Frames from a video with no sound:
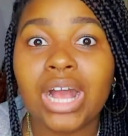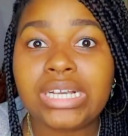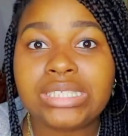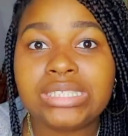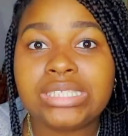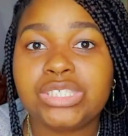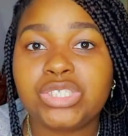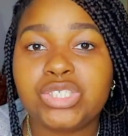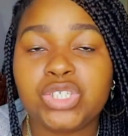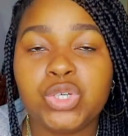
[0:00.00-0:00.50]

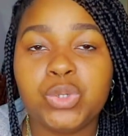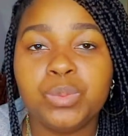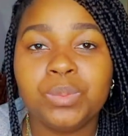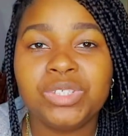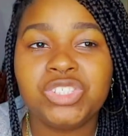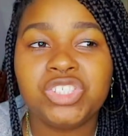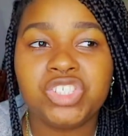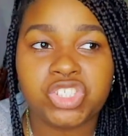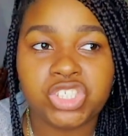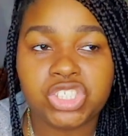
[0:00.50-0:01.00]
Us as
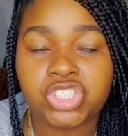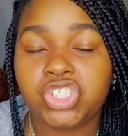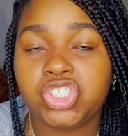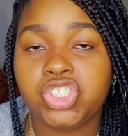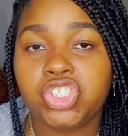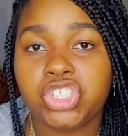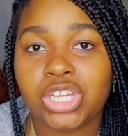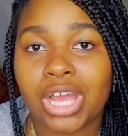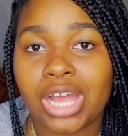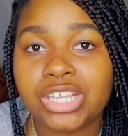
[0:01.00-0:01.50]
humans
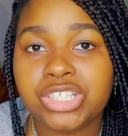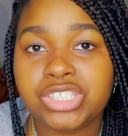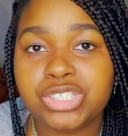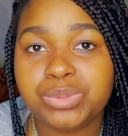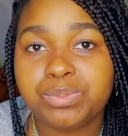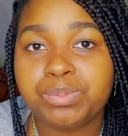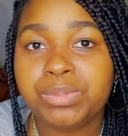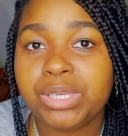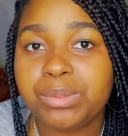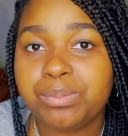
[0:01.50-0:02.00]
just
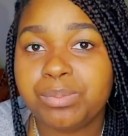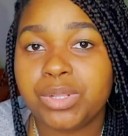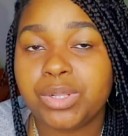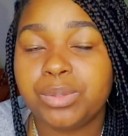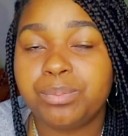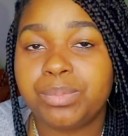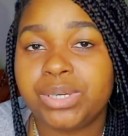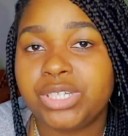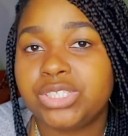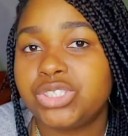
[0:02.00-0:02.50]
judge
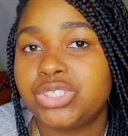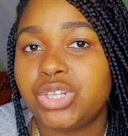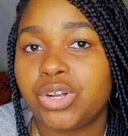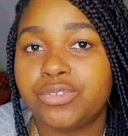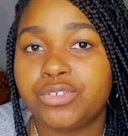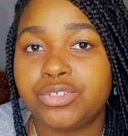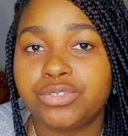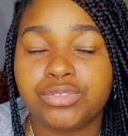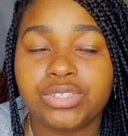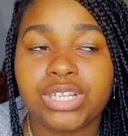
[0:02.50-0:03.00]
people based
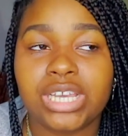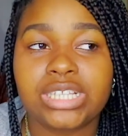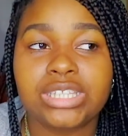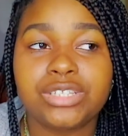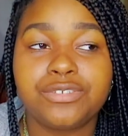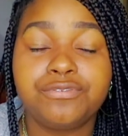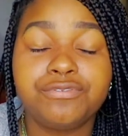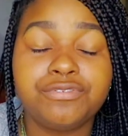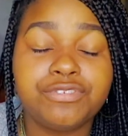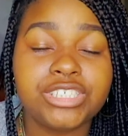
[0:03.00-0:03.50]
off of like
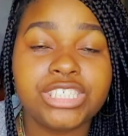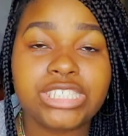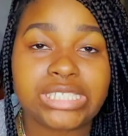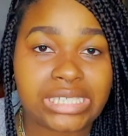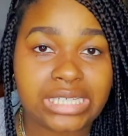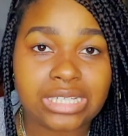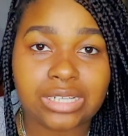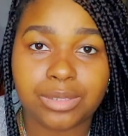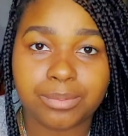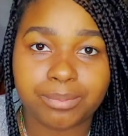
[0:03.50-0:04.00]
the
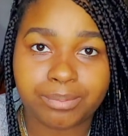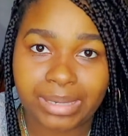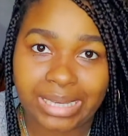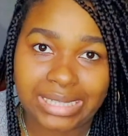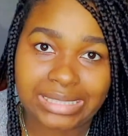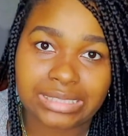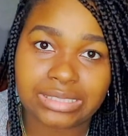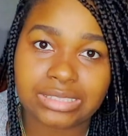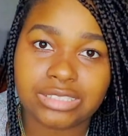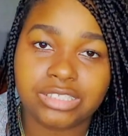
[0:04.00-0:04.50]
physical
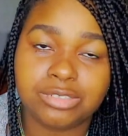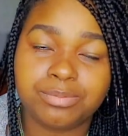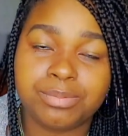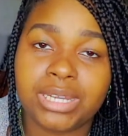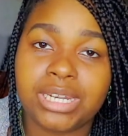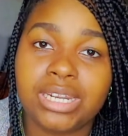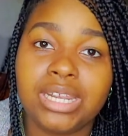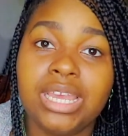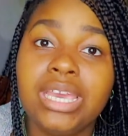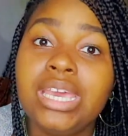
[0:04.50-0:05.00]
battles,
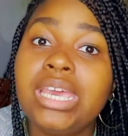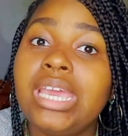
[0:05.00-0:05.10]
but